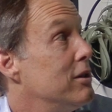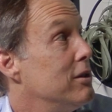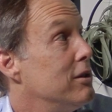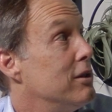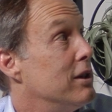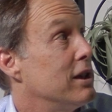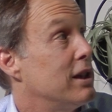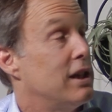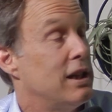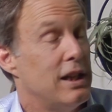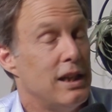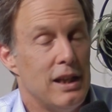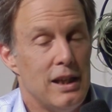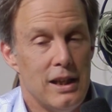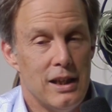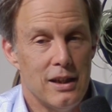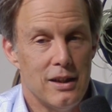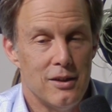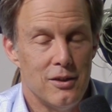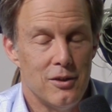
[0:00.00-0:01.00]
Like,
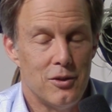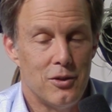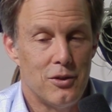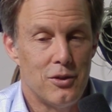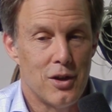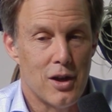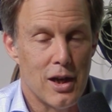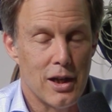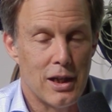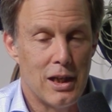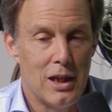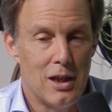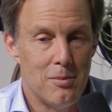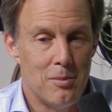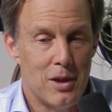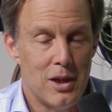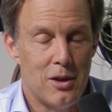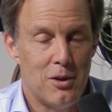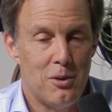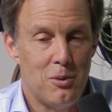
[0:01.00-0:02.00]
he is talking
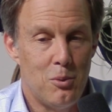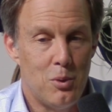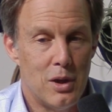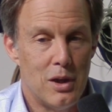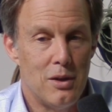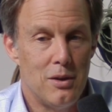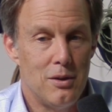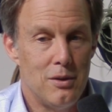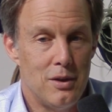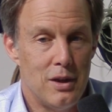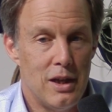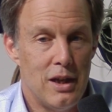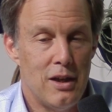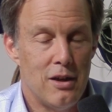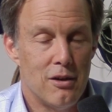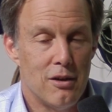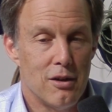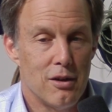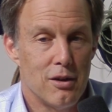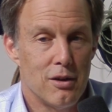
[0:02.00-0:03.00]
about what they
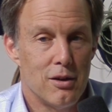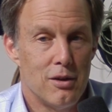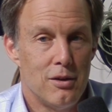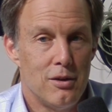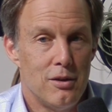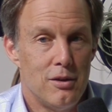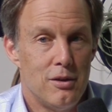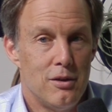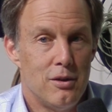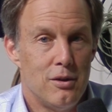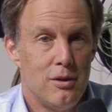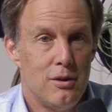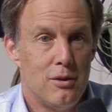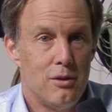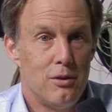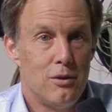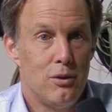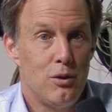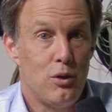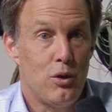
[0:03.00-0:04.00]
are
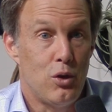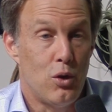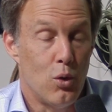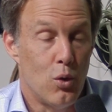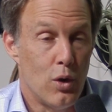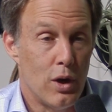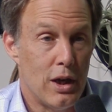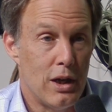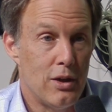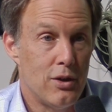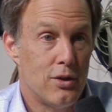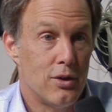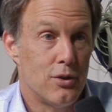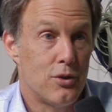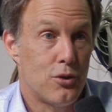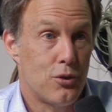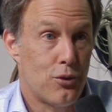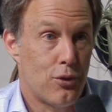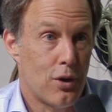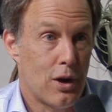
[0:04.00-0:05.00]
going to
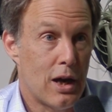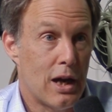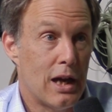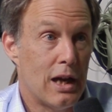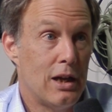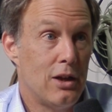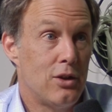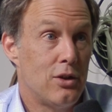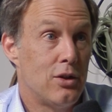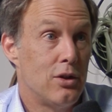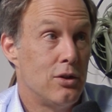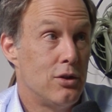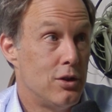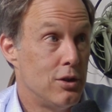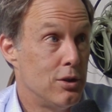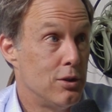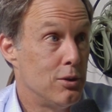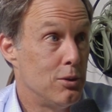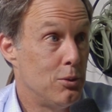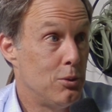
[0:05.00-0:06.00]
try to
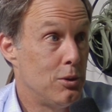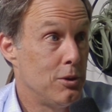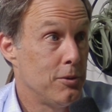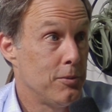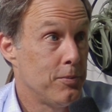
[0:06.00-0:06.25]
do